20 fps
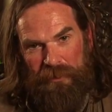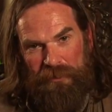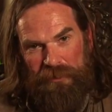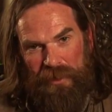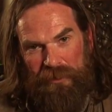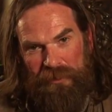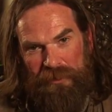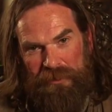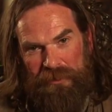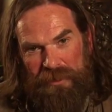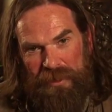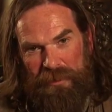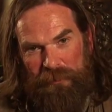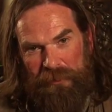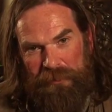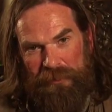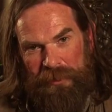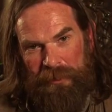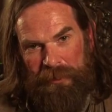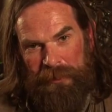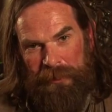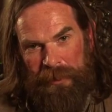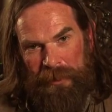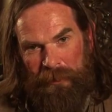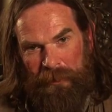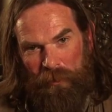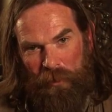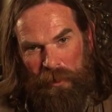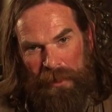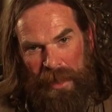I was out in the stables the other day
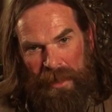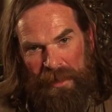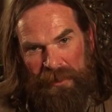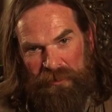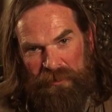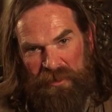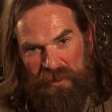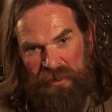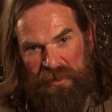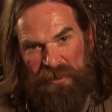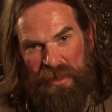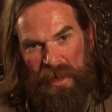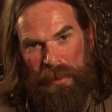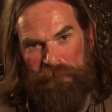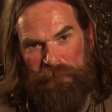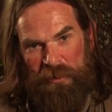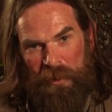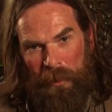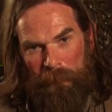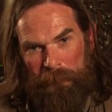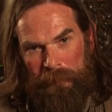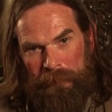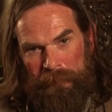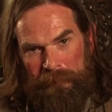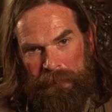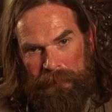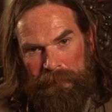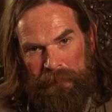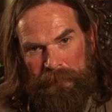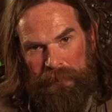and old Alec was on his laptop
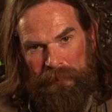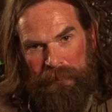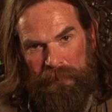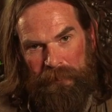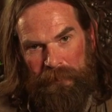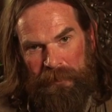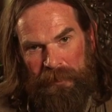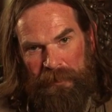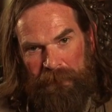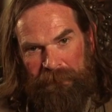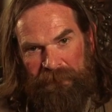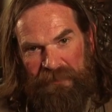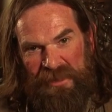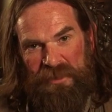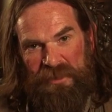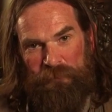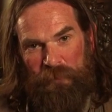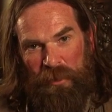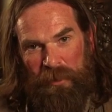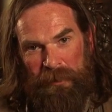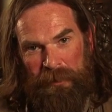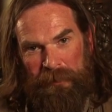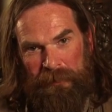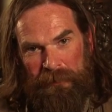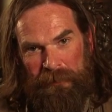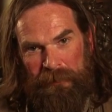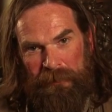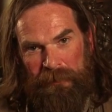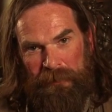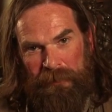looking at Facebook.
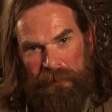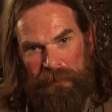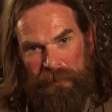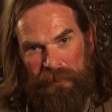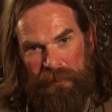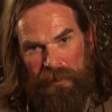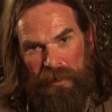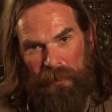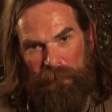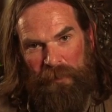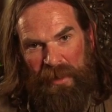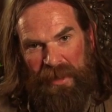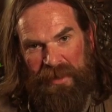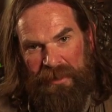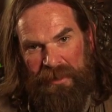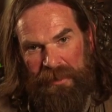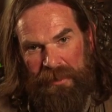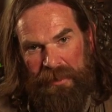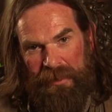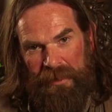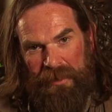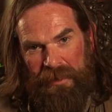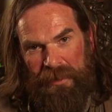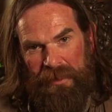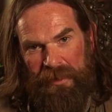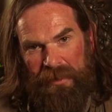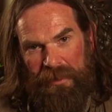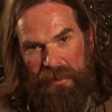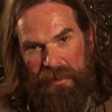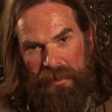Apparently,
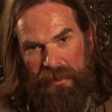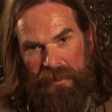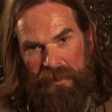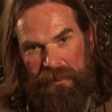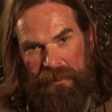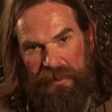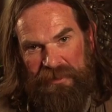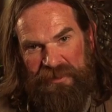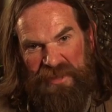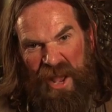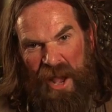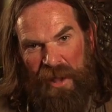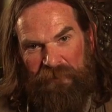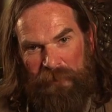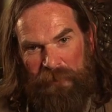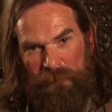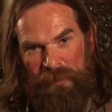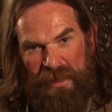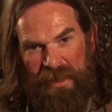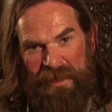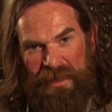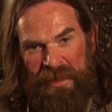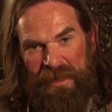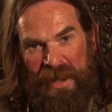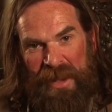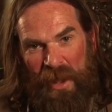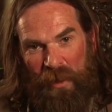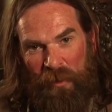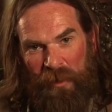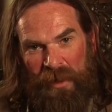there's
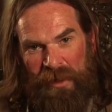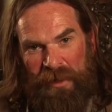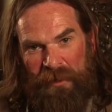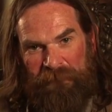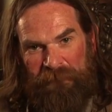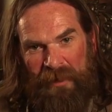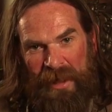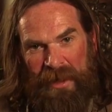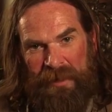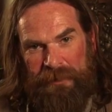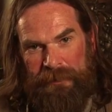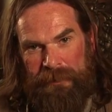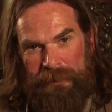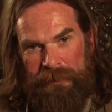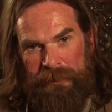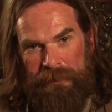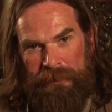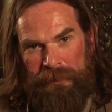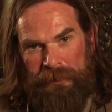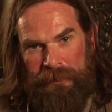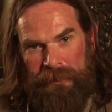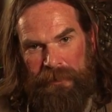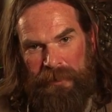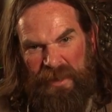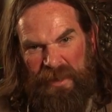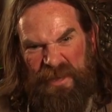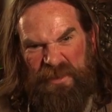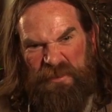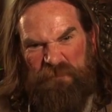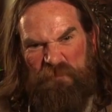500,000 Outlander fans,
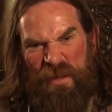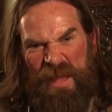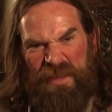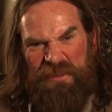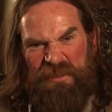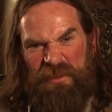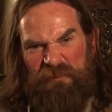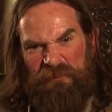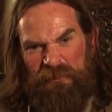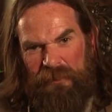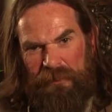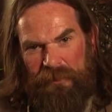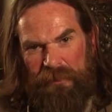and that's massive.